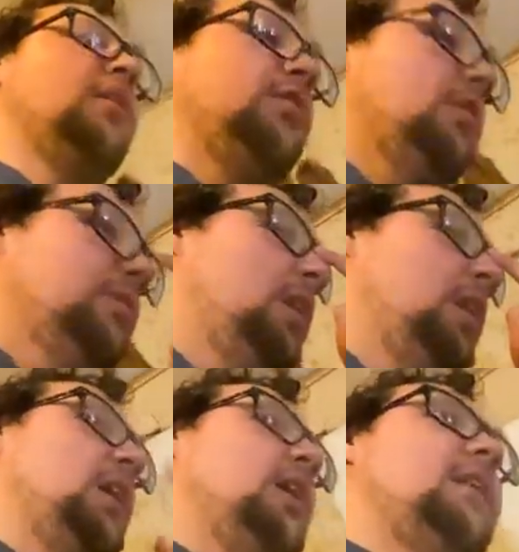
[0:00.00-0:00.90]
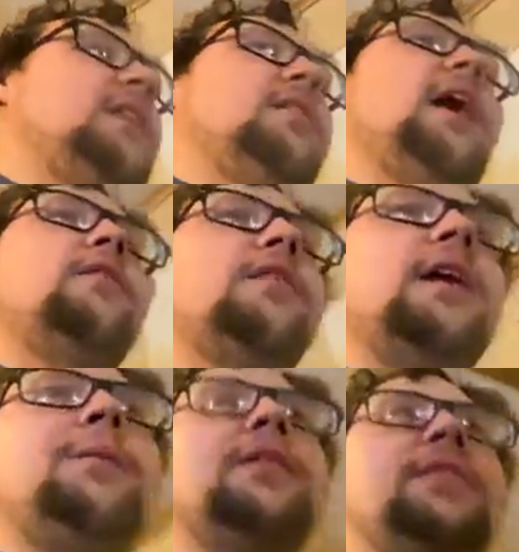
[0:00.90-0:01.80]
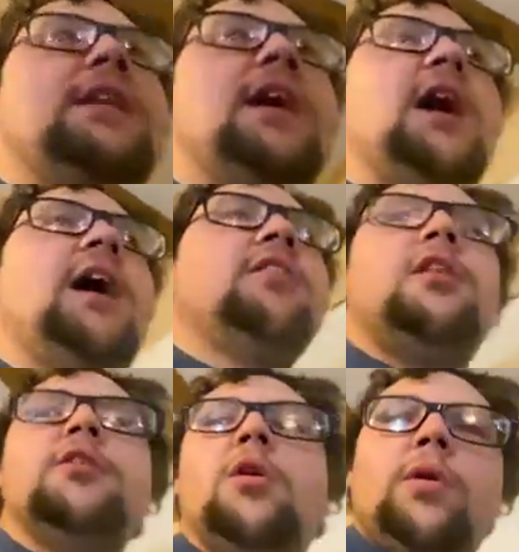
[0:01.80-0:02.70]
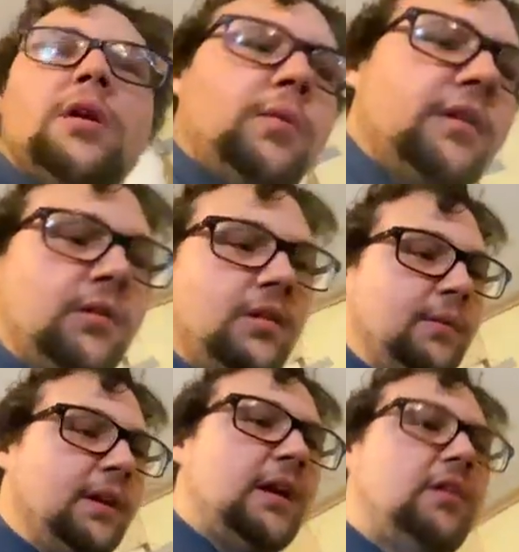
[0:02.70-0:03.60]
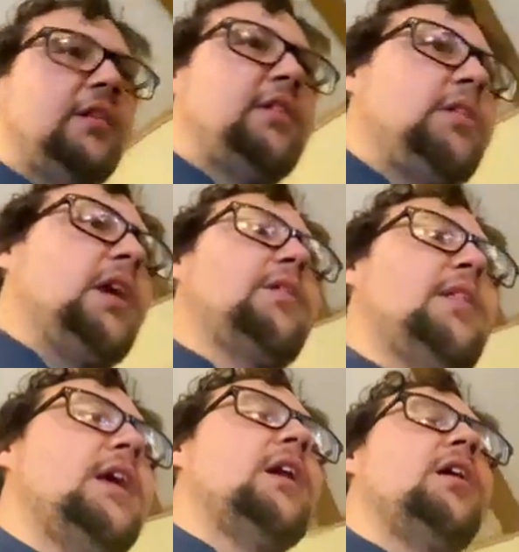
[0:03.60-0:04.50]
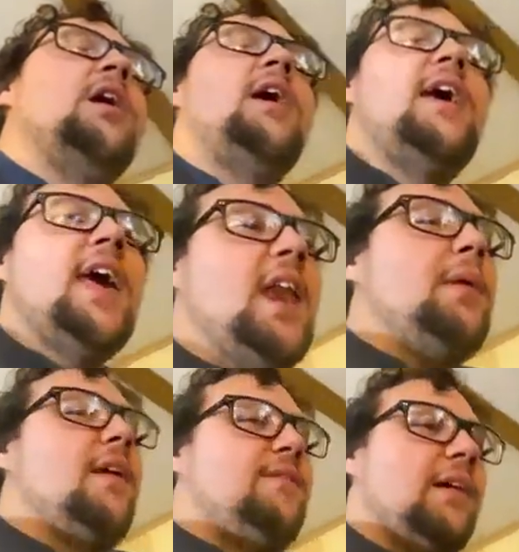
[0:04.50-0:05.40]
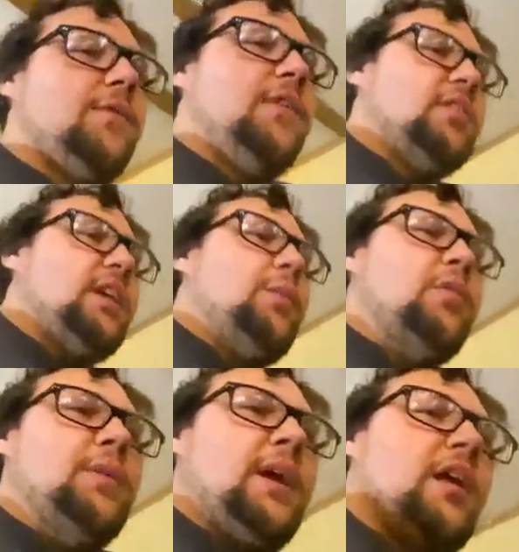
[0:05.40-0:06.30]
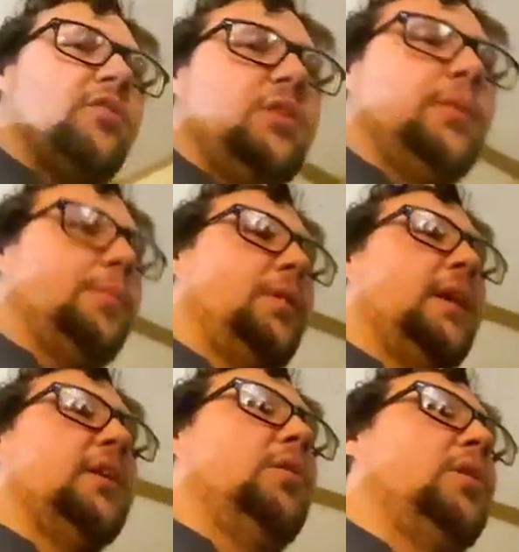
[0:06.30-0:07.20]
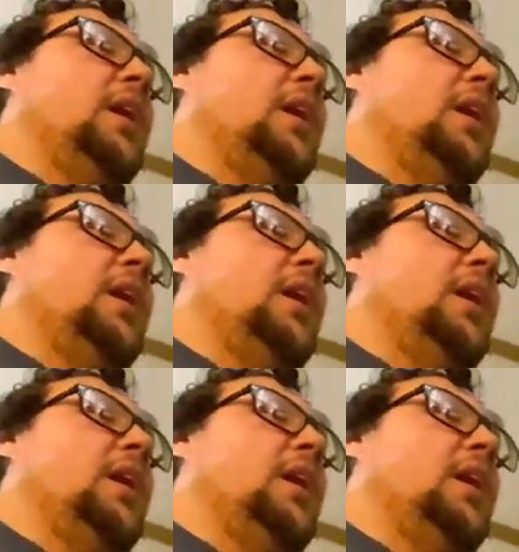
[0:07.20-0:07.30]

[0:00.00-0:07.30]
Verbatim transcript: over and over. They'd last for, like, a month and die, so I don't know what it was. It was some kind of illness. Killed everything in there. And then my favorite fish died was my algae, my pleco.